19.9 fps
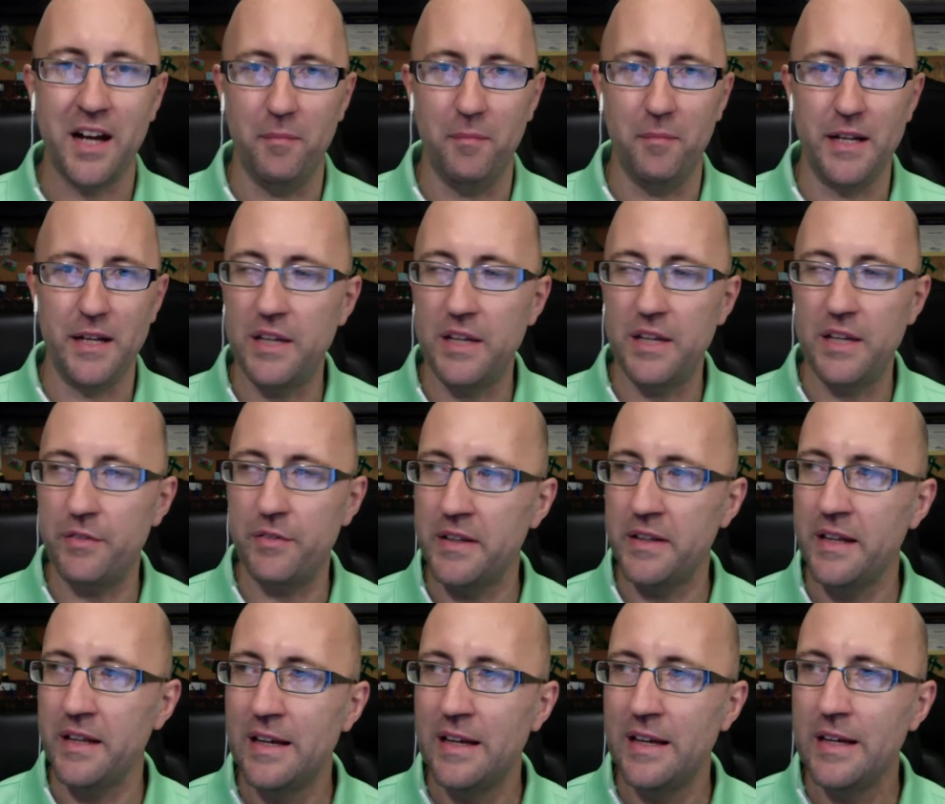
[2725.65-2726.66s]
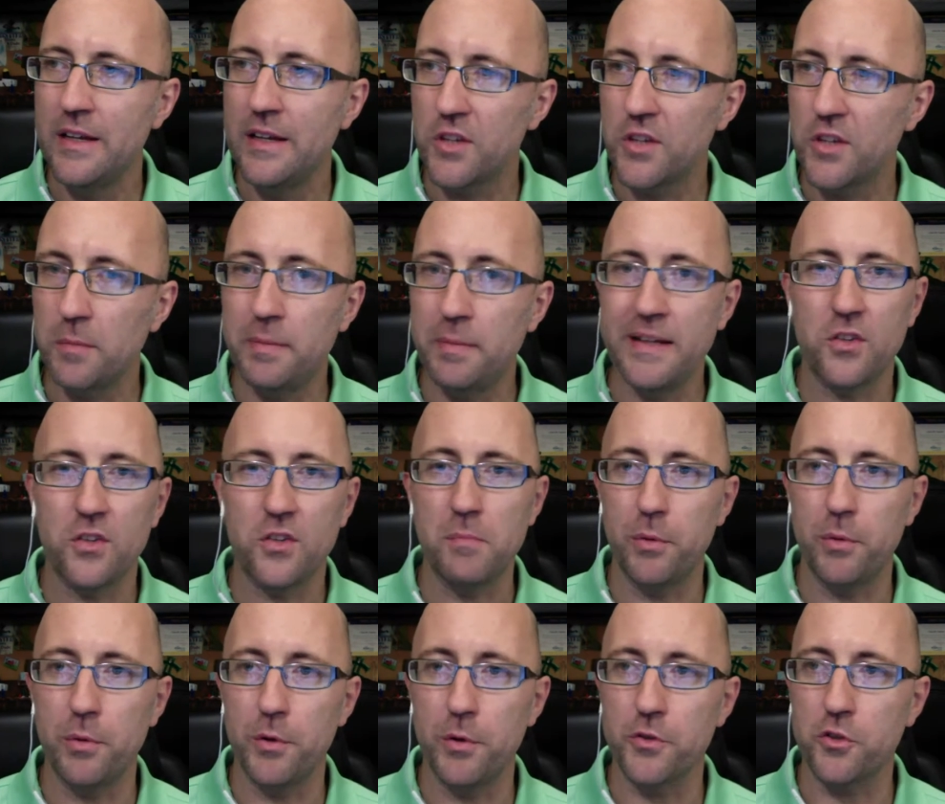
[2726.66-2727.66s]
You know, even something as simple
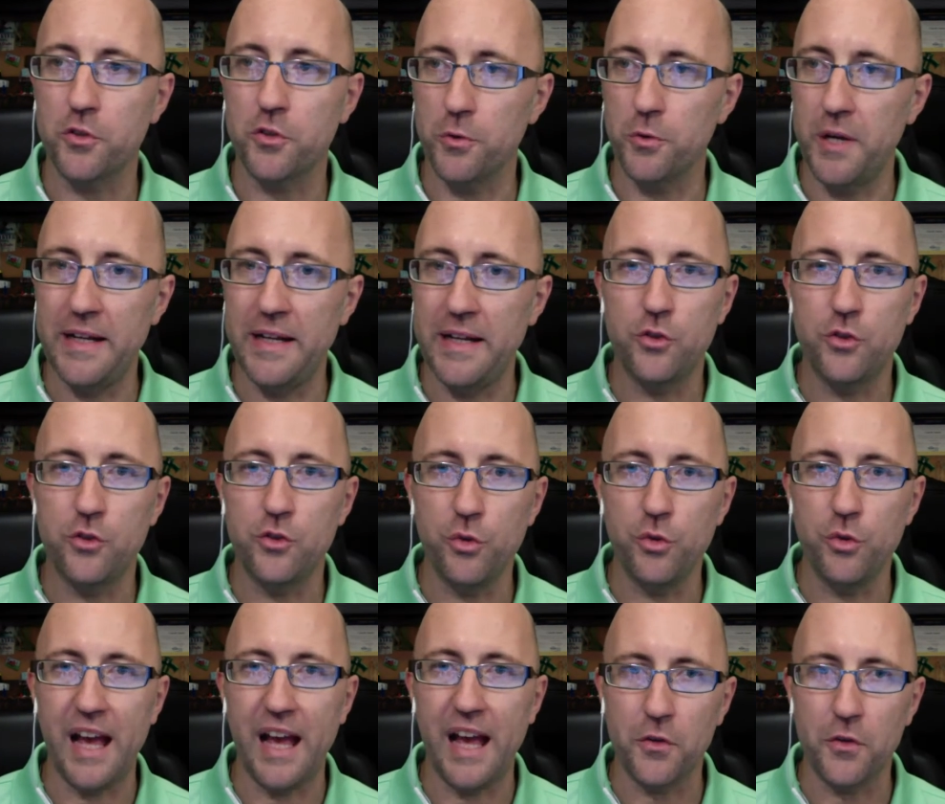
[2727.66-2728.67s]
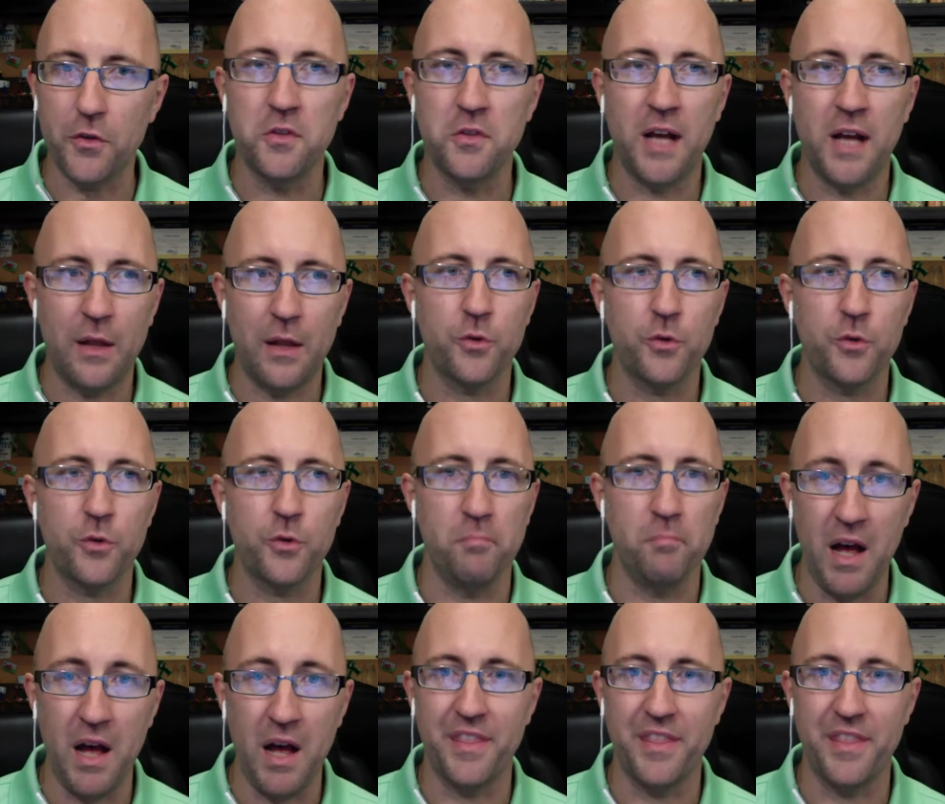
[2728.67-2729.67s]
as creating $2,000 a
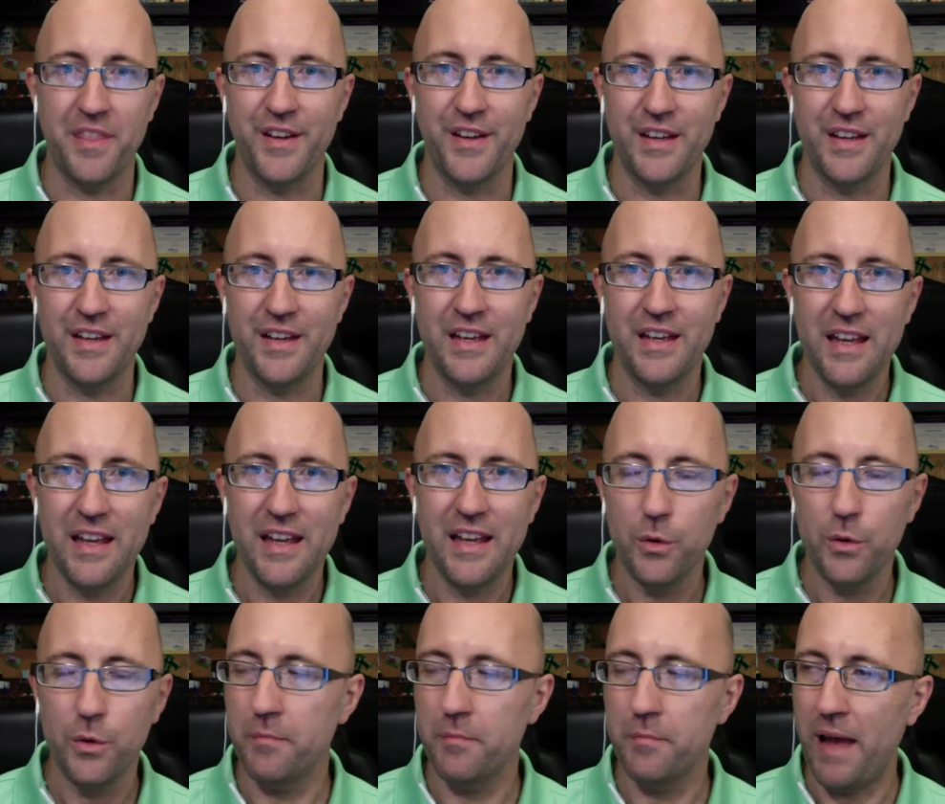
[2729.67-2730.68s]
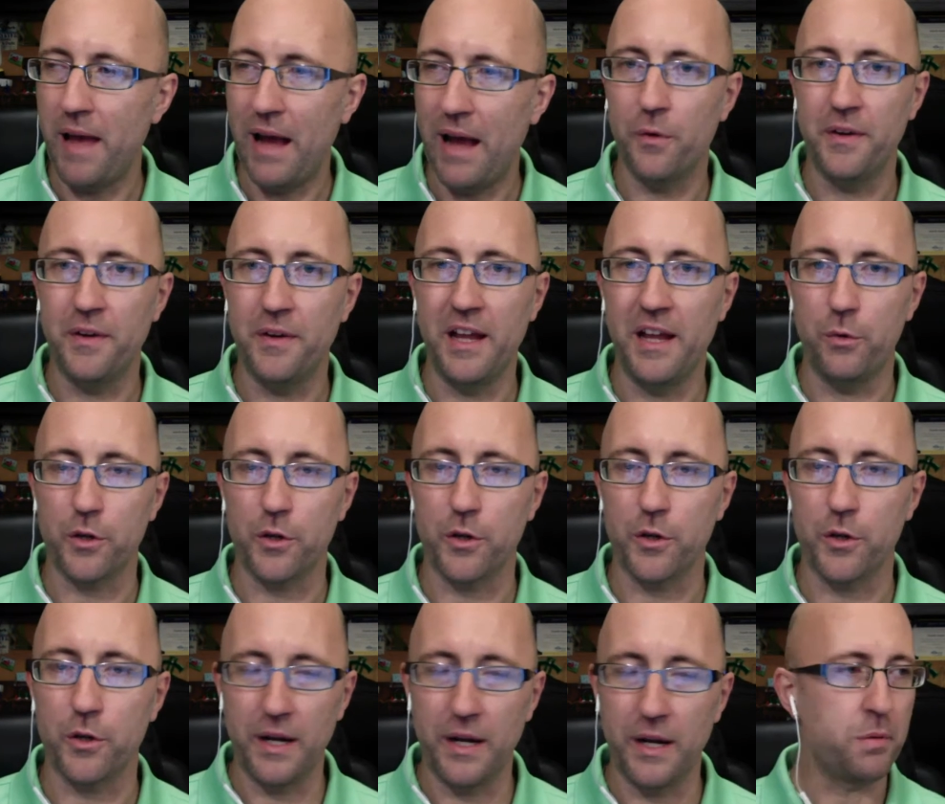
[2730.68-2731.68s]
month here with Empower Network or
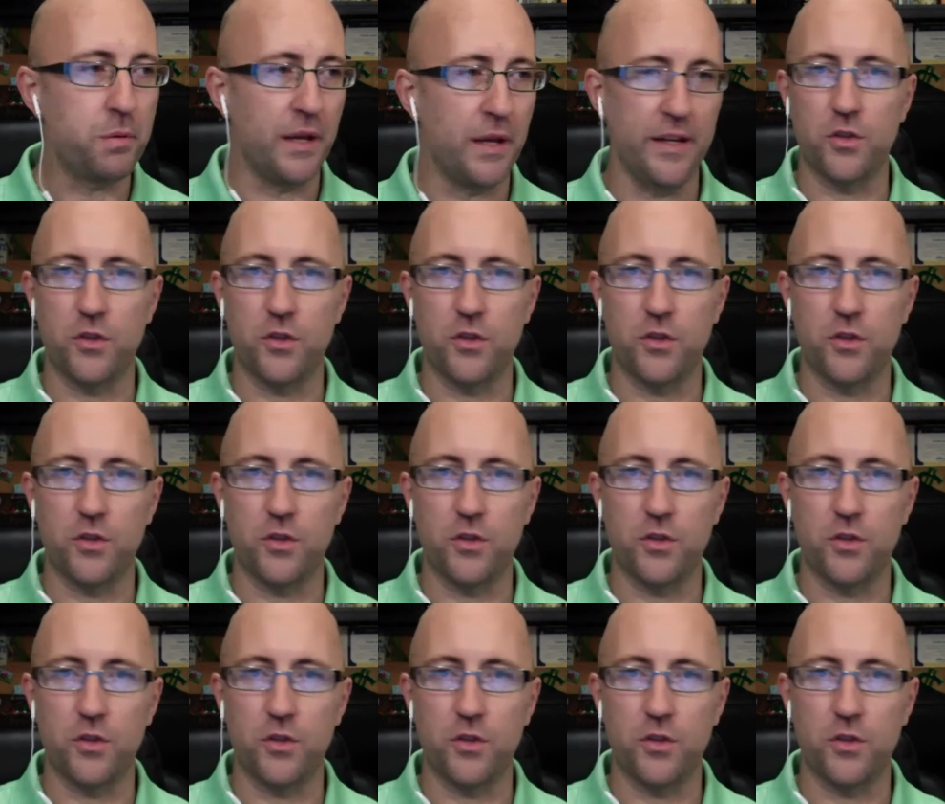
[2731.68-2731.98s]
any place.